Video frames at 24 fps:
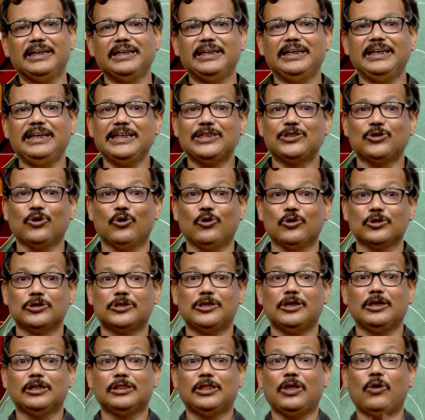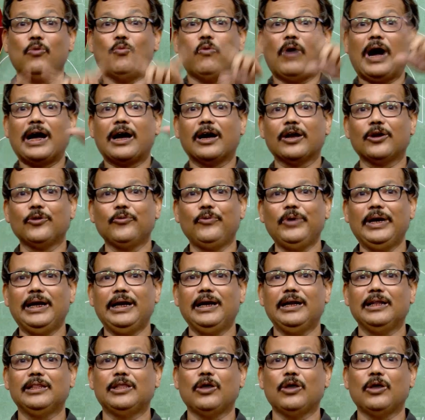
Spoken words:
He shows the wagon wheel